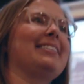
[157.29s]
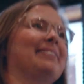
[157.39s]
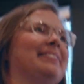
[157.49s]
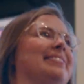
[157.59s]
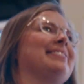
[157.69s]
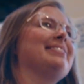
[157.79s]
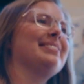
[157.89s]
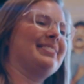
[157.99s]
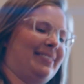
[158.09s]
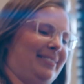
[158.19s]
areas
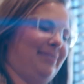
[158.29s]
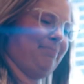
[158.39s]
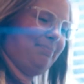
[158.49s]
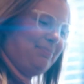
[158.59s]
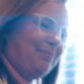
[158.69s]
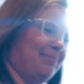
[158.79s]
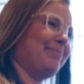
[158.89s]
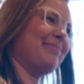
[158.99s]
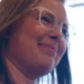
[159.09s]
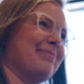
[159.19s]
and the larger
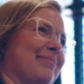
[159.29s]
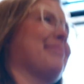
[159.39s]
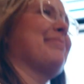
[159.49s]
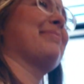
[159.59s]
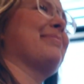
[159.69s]
cities. We don't have